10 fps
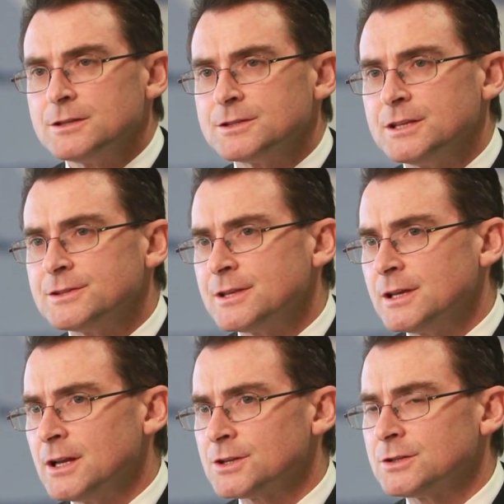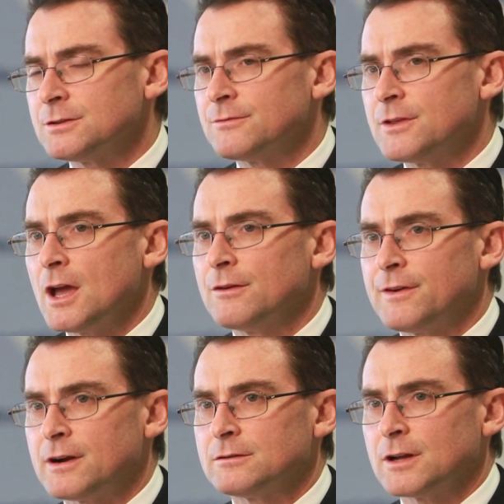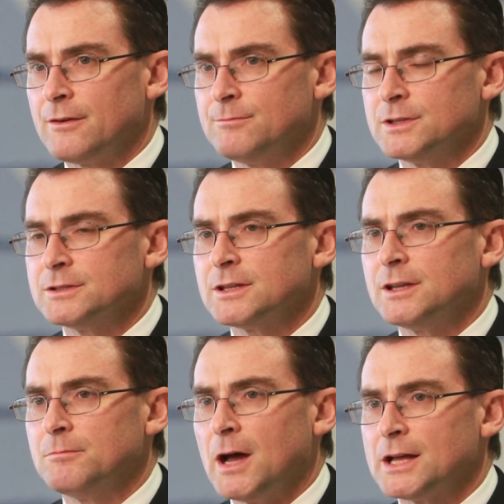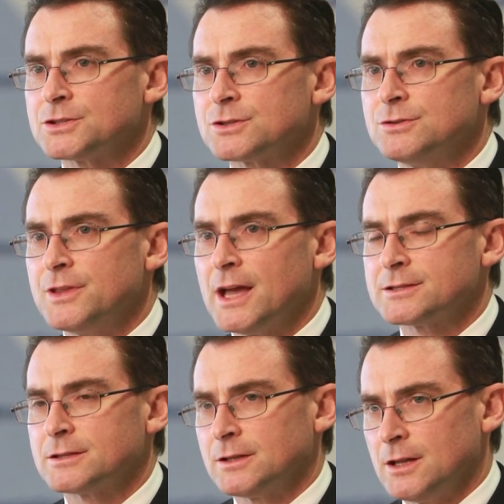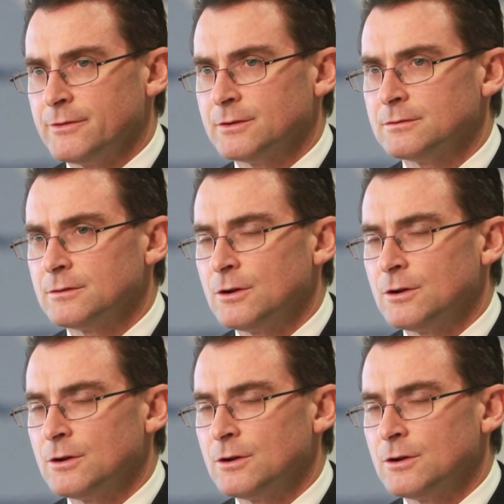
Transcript: Since the election of the O'Farrell government in March 2011,